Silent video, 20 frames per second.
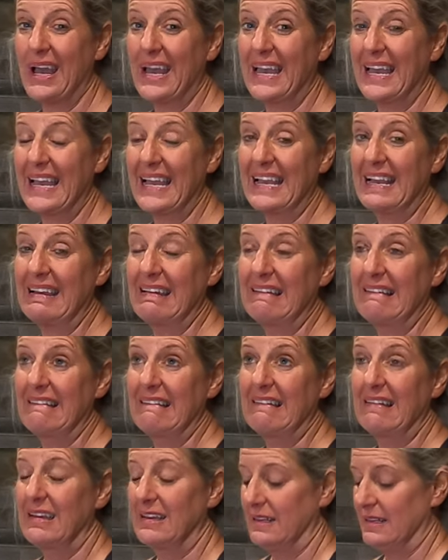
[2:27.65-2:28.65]
way,
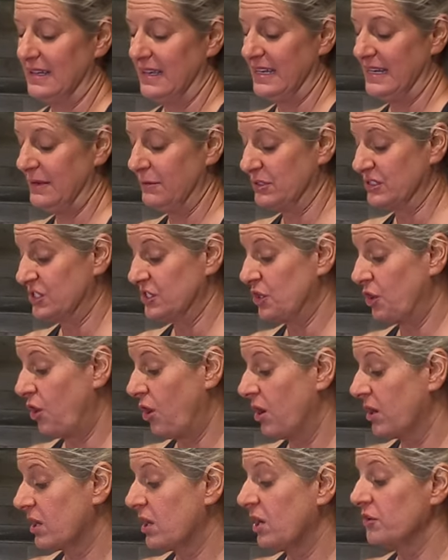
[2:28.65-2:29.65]
and it was
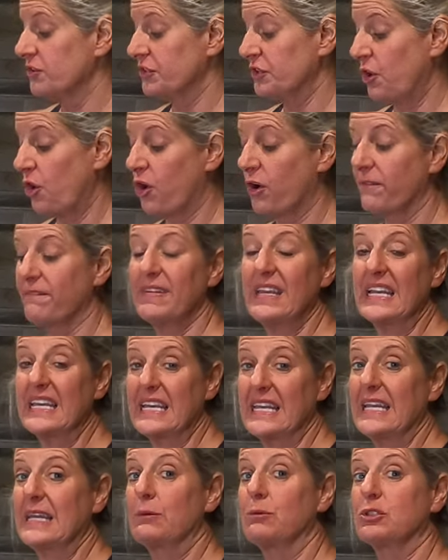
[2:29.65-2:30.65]
called an RV
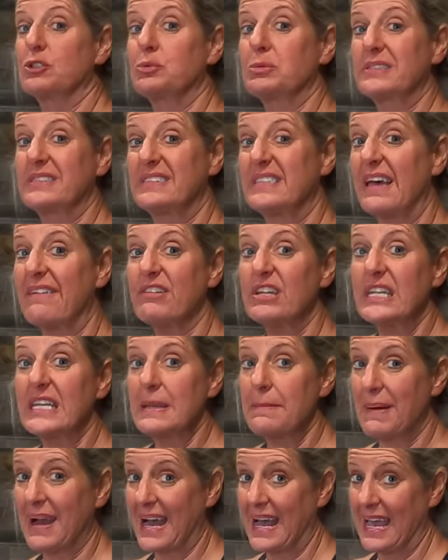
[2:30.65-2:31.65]
King, which was
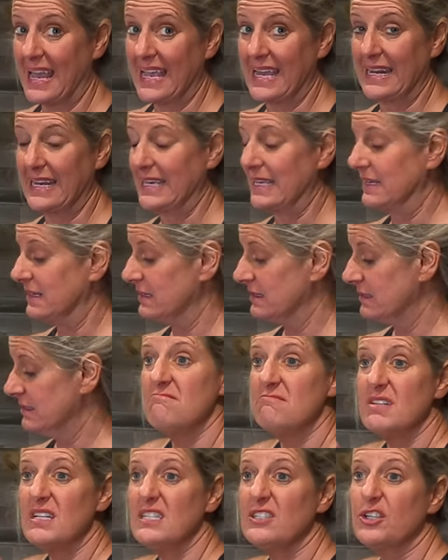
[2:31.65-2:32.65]
70 by 80.
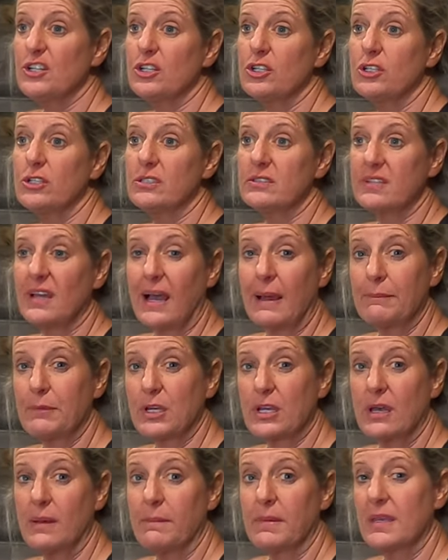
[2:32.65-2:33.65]
It took a little time
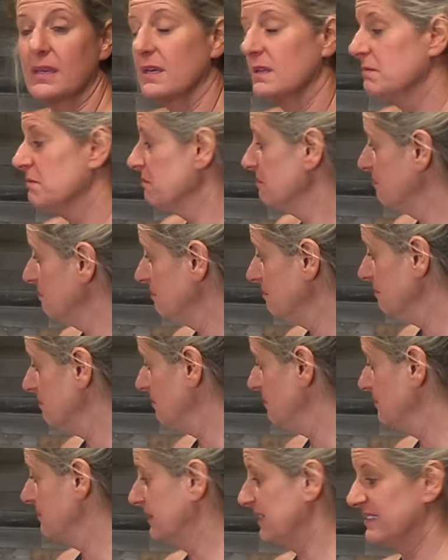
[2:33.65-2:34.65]
to come in.
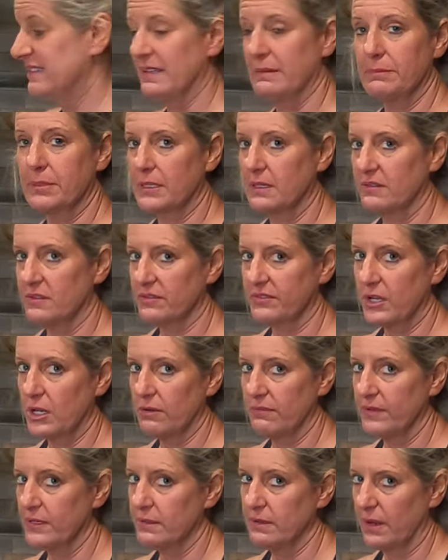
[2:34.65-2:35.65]
I said because of
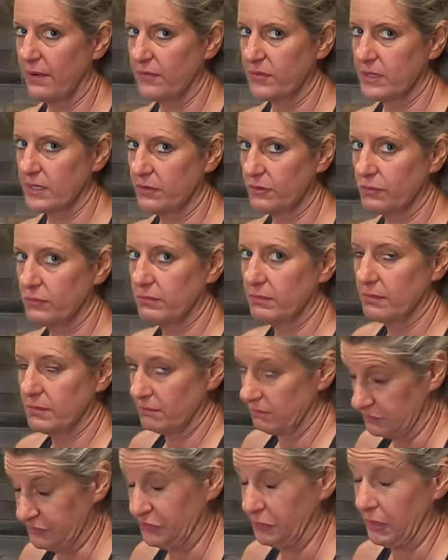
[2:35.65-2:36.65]
COVID, everything's
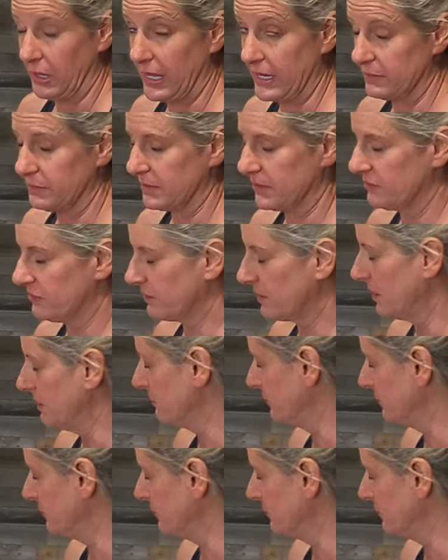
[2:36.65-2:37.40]
delayed because of